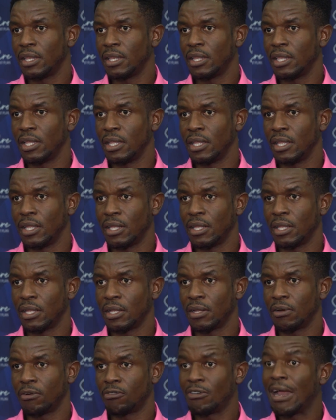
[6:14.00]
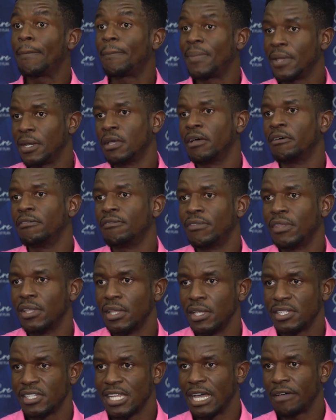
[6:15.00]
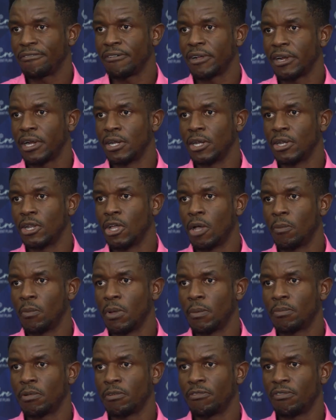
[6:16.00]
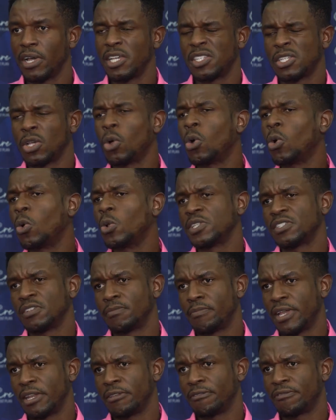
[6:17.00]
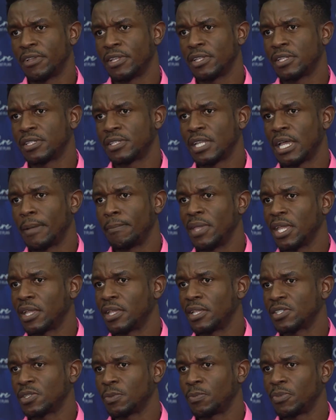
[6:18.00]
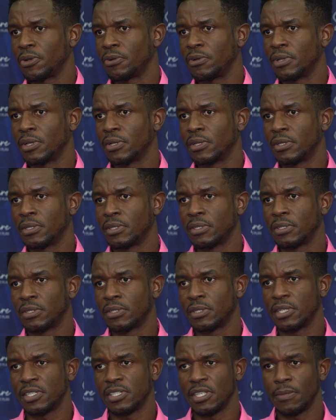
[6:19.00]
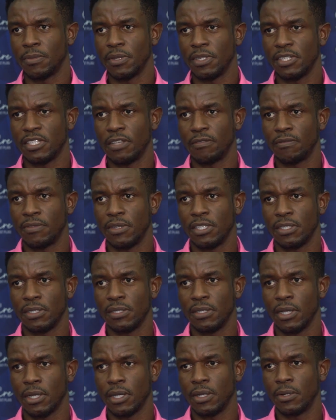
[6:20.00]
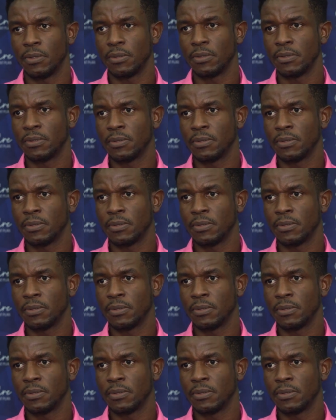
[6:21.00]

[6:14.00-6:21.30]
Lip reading: the wrapping of the Sapphire Endowment provides a host of benefits that make it superior to a simple savings account.